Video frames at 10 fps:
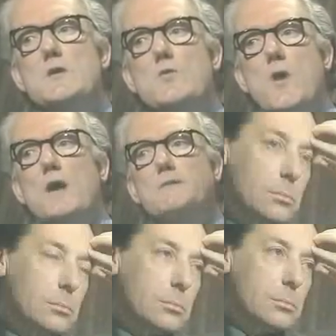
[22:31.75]
who
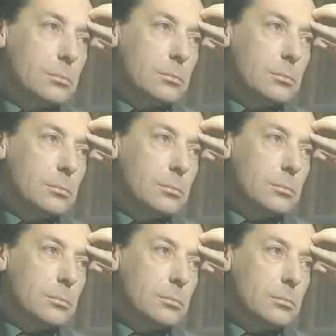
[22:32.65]
aren't clear
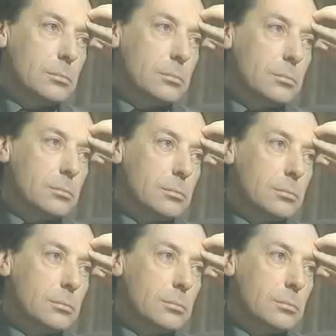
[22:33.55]
because they're not clear.